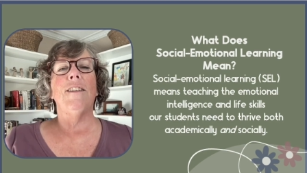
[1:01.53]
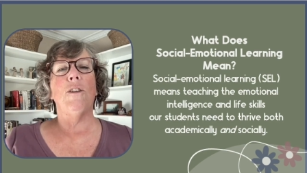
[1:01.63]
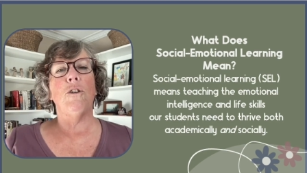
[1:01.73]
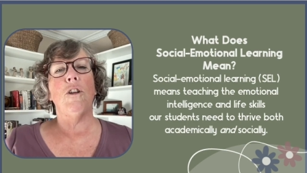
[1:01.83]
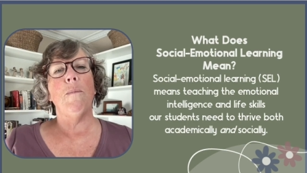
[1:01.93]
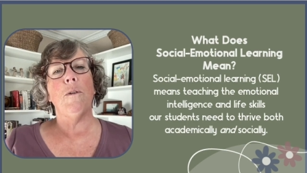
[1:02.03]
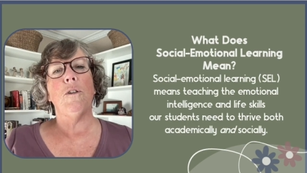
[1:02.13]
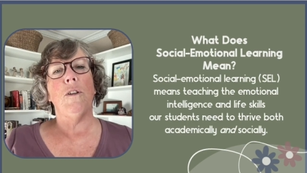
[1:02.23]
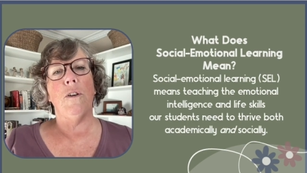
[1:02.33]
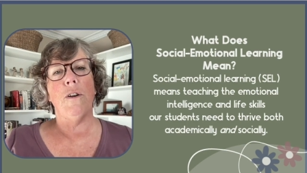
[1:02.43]
Social
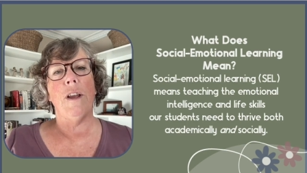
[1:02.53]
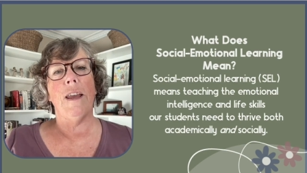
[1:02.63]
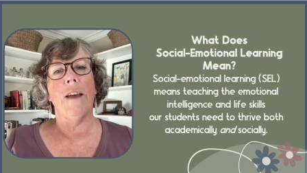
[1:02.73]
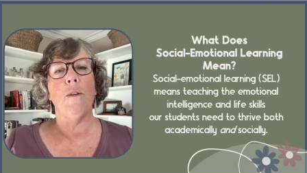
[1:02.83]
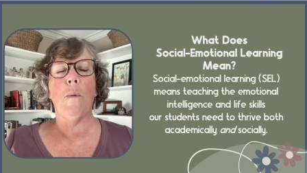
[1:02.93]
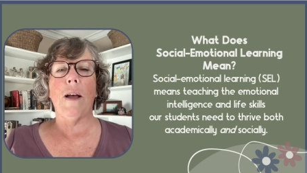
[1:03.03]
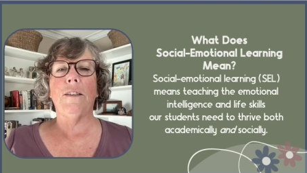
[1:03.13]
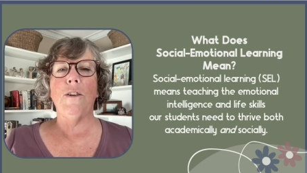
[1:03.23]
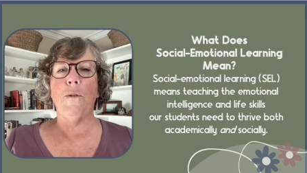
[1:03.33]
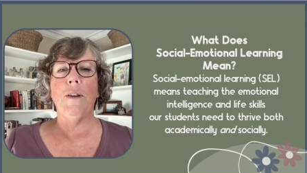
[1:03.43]
emotional learning,
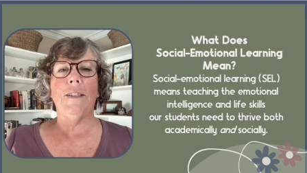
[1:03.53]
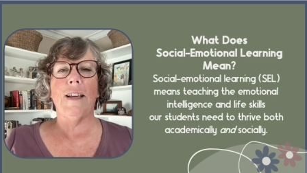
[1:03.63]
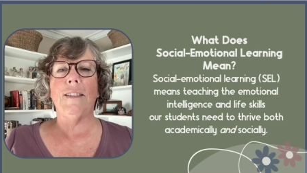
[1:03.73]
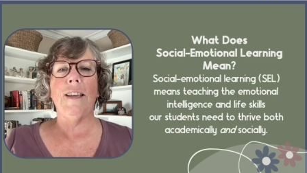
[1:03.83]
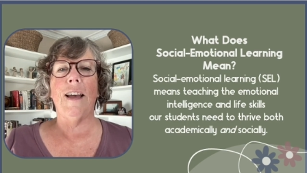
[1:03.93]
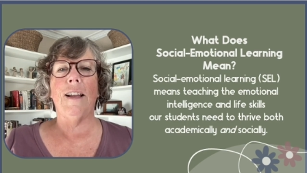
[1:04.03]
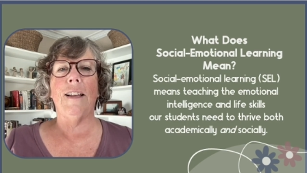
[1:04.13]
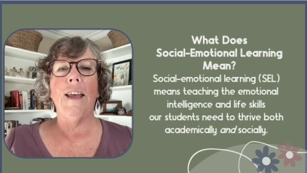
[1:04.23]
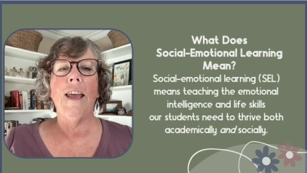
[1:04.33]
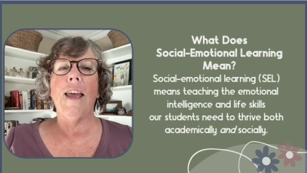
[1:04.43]
otherwise known as
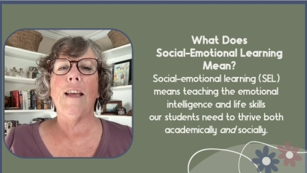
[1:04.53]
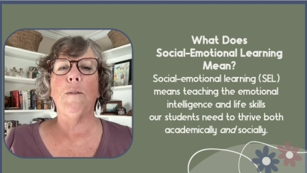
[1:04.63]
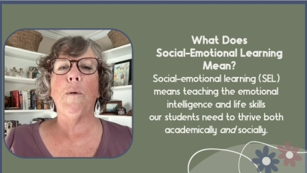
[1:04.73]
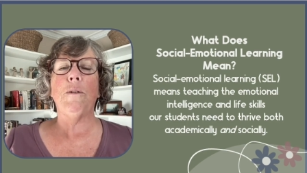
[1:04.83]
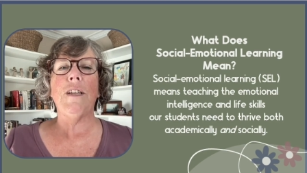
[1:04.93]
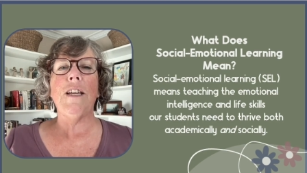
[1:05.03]
SEL, is about